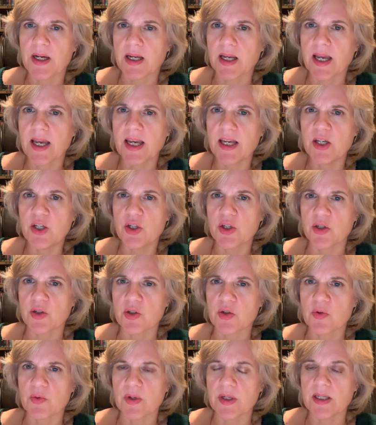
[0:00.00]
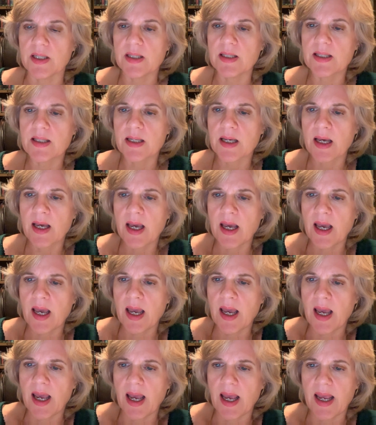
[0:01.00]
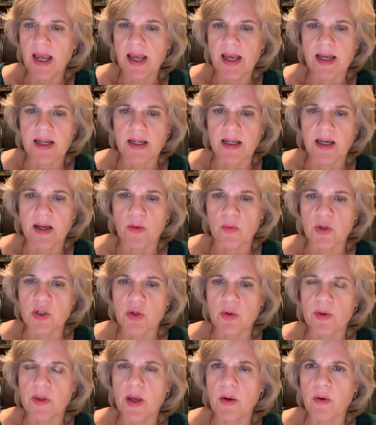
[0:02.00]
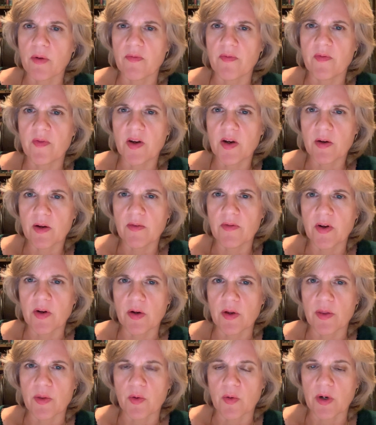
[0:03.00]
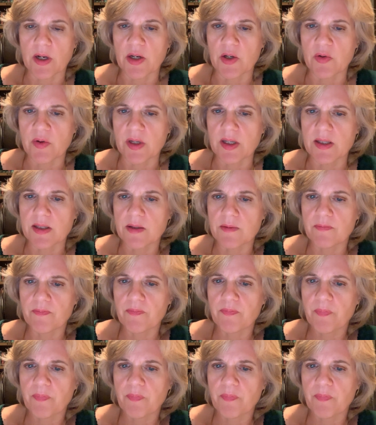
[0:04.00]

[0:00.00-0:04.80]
acacia trees, and which they were very, very thorny trees.